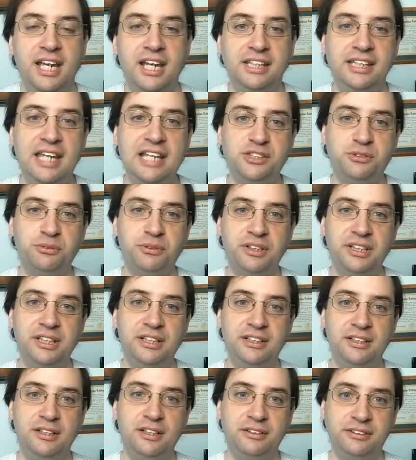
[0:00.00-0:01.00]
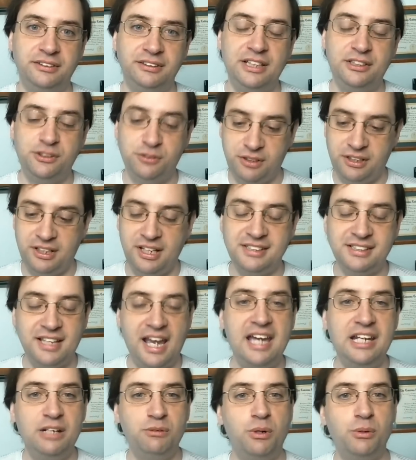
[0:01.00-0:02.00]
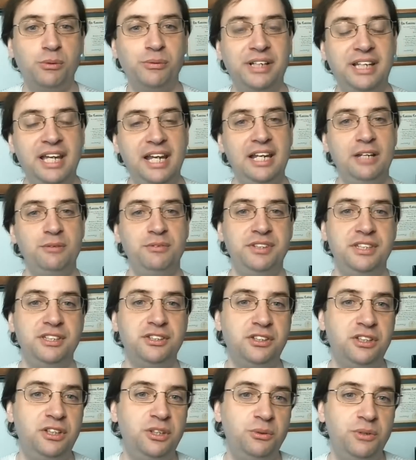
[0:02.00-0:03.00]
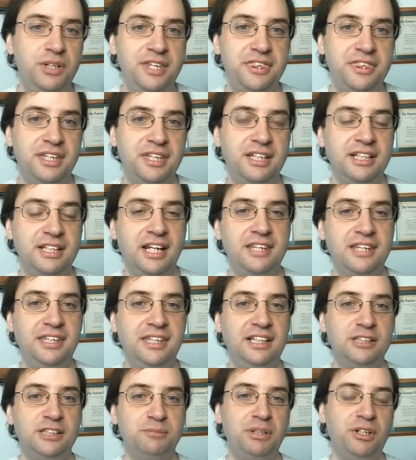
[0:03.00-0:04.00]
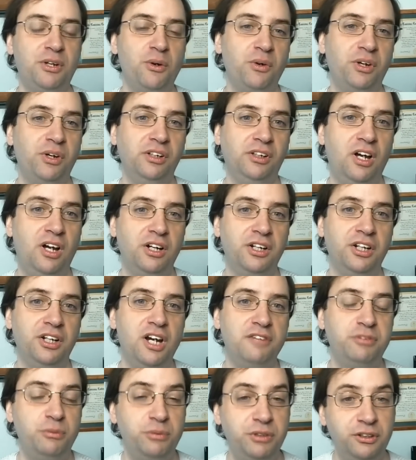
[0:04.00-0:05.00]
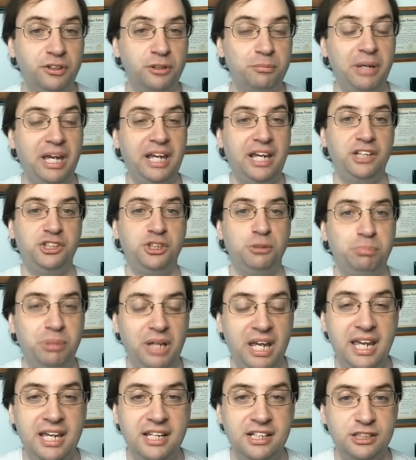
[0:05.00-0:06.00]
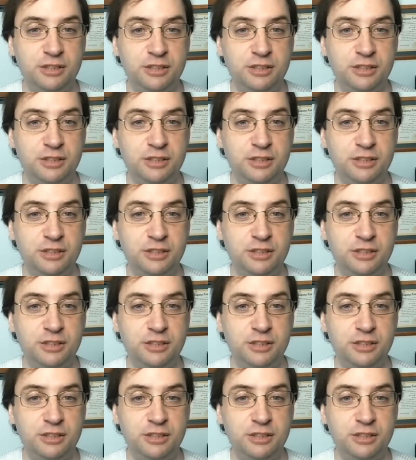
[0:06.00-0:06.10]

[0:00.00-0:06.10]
And that's kind of where we're getting with this QE thing, and I think it's been going long enough. When you look back at Japan